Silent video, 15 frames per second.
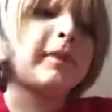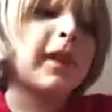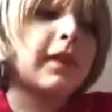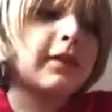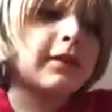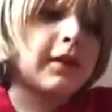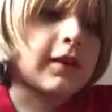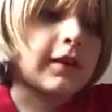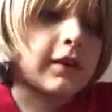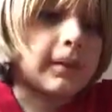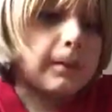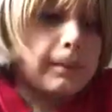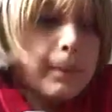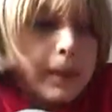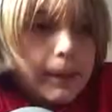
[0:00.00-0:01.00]
things started
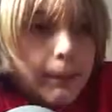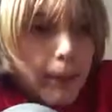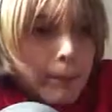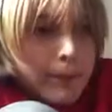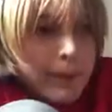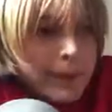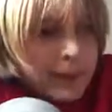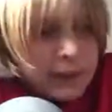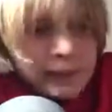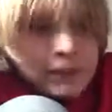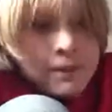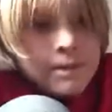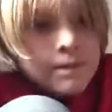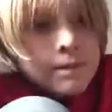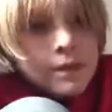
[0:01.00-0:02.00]
to pick up a bit.
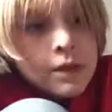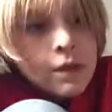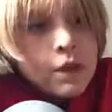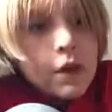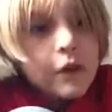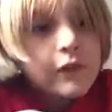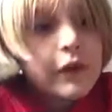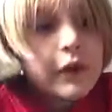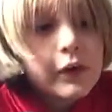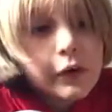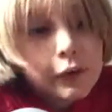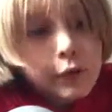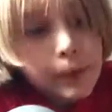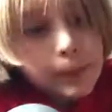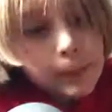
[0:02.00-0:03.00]

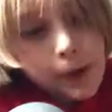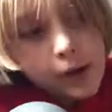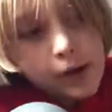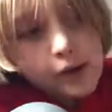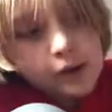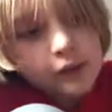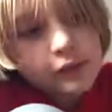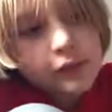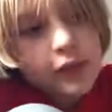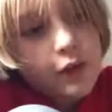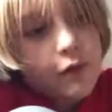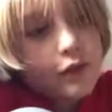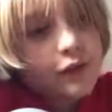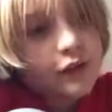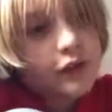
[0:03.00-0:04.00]
Uncle Grandpa and
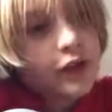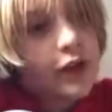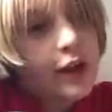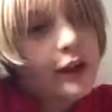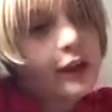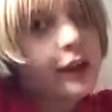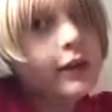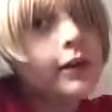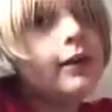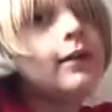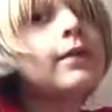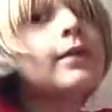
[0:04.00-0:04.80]
Steven Snyder